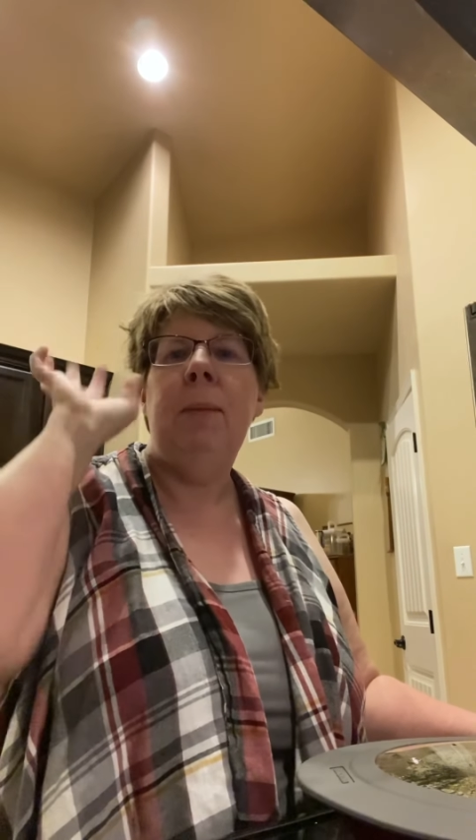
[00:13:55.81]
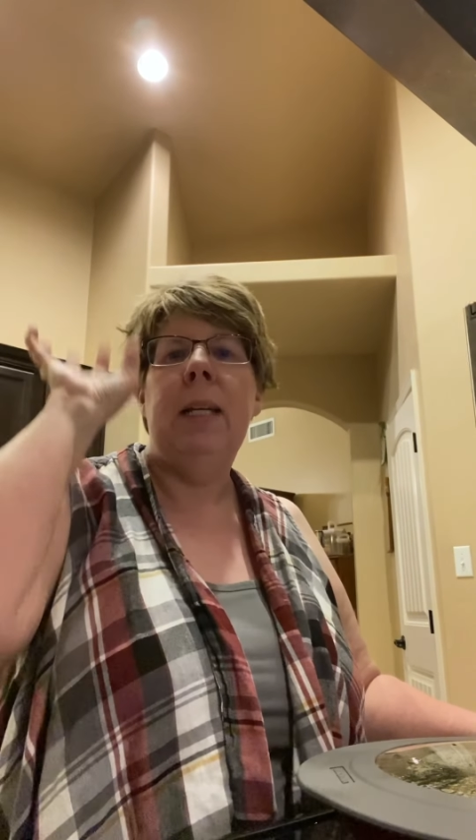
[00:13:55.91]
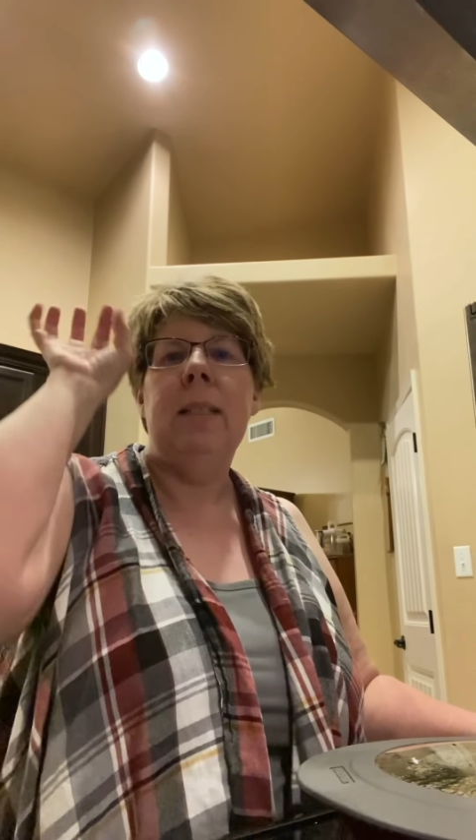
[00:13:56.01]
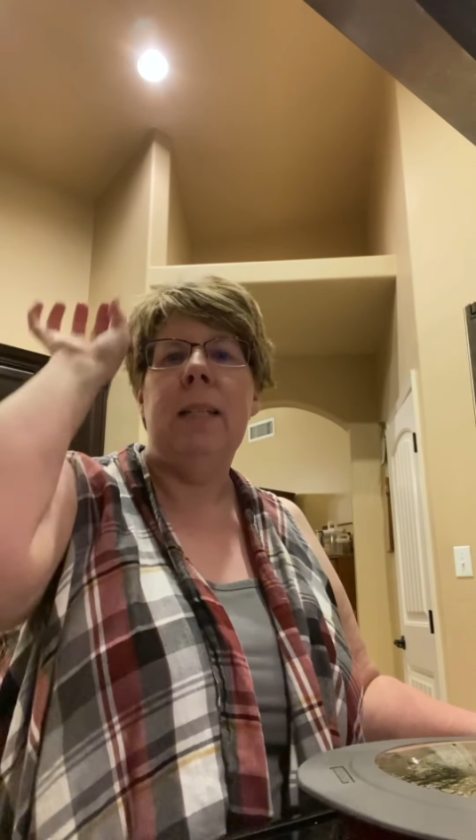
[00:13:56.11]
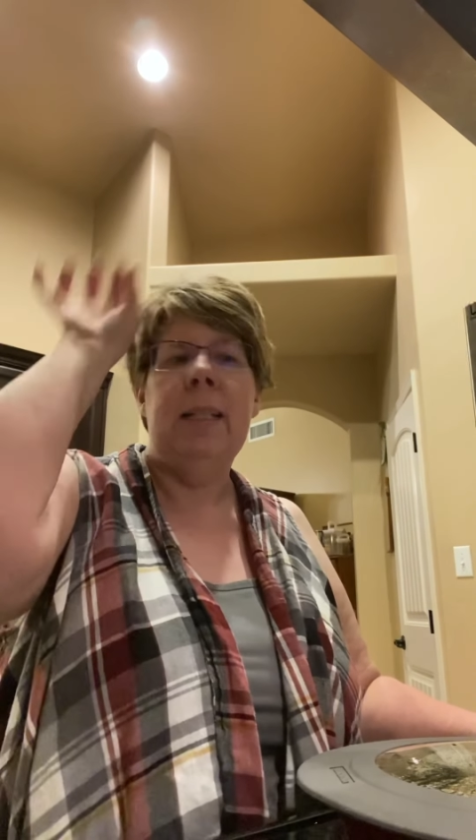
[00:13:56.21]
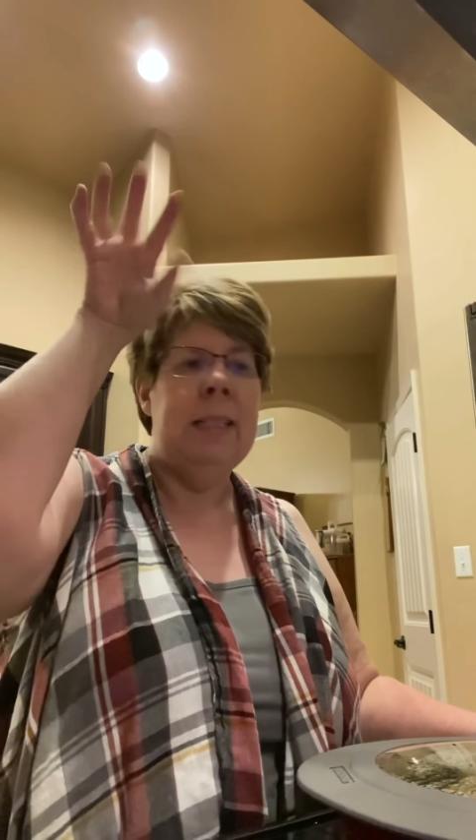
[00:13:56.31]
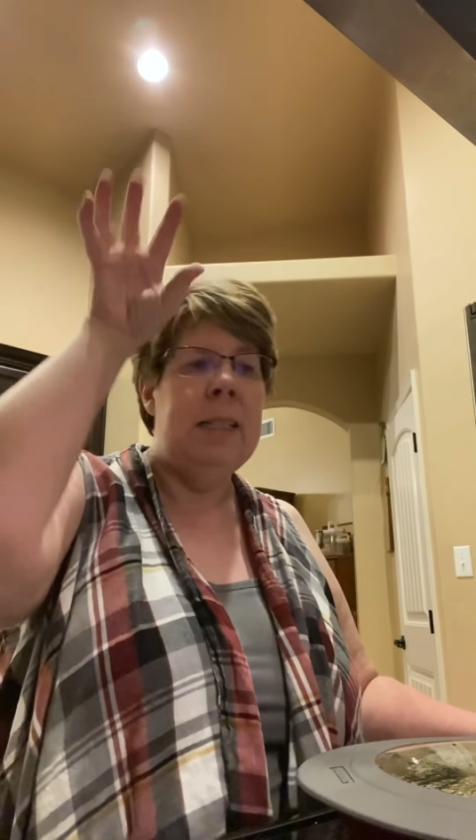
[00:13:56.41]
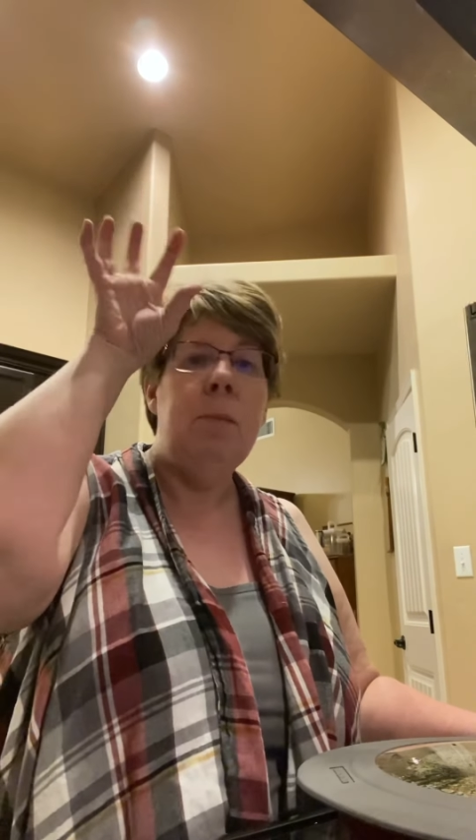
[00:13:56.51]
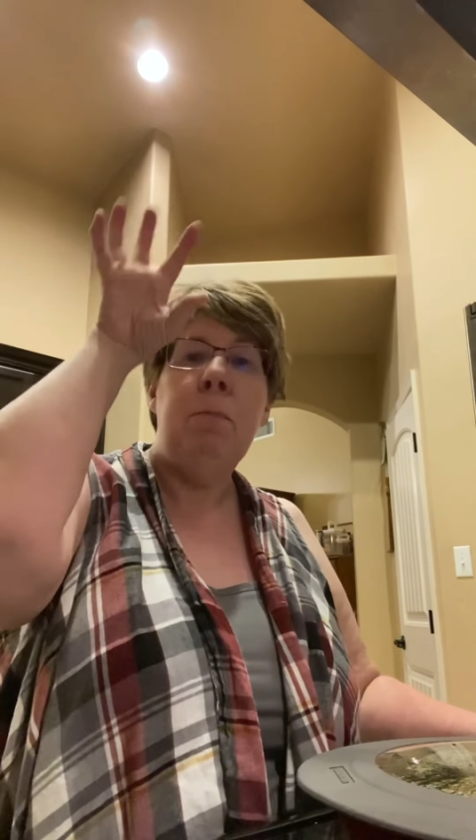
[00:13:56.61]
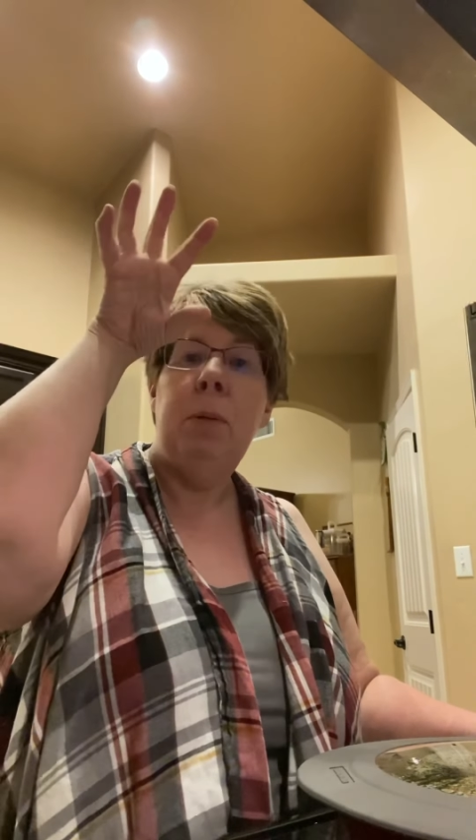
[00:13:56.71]
because I
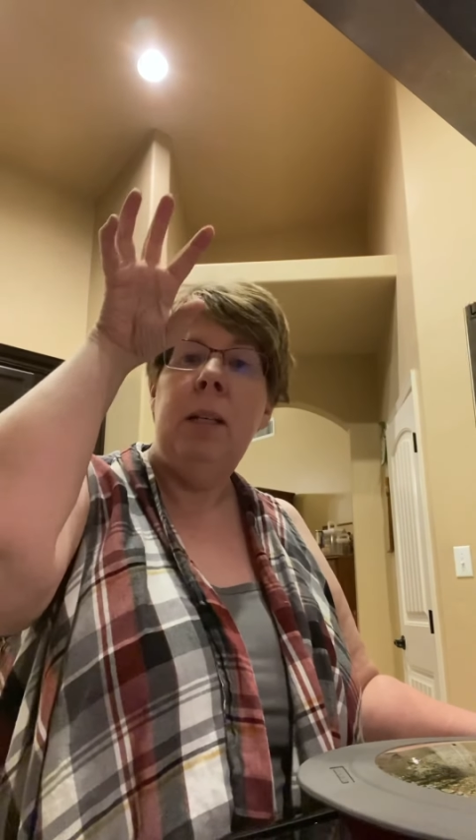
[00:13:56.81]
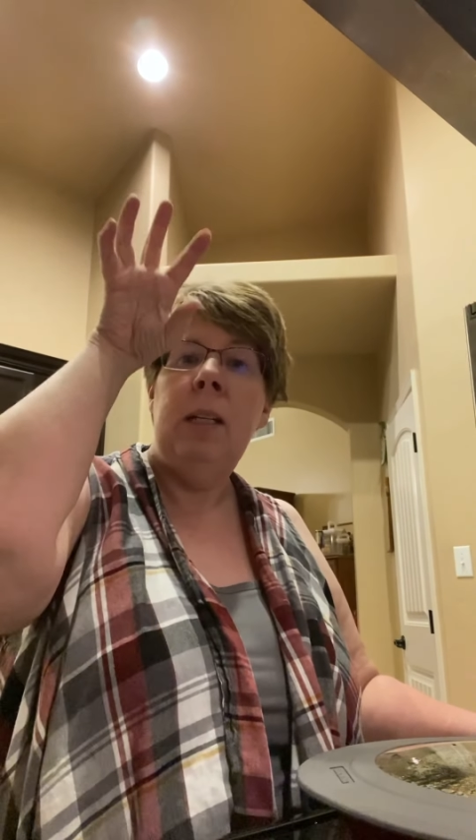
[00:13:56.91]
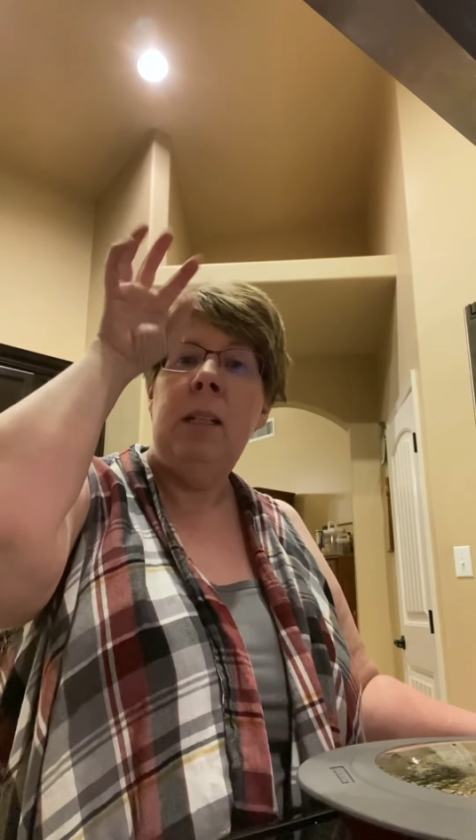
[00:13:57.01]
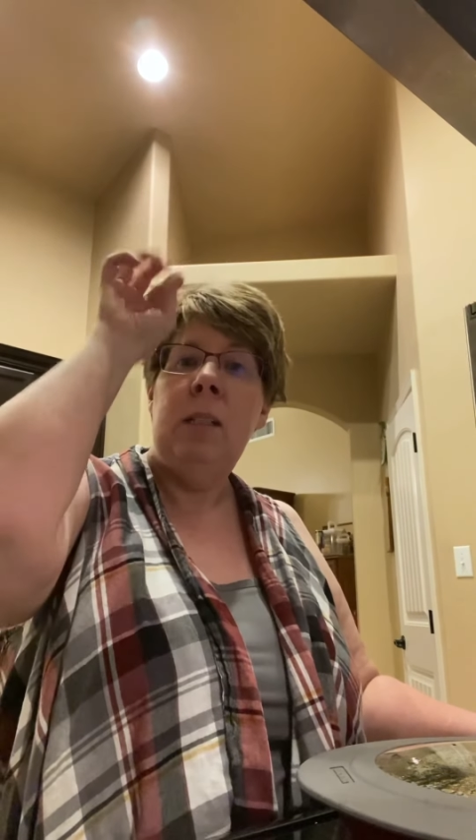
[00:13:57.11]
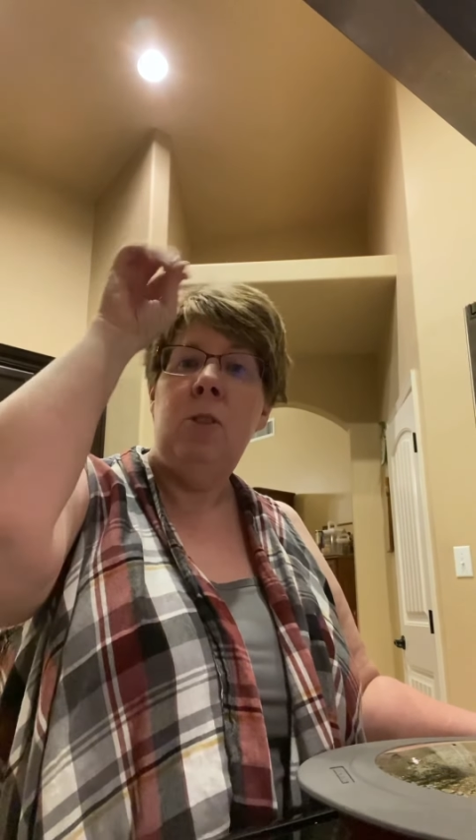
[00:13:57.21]
didn't put any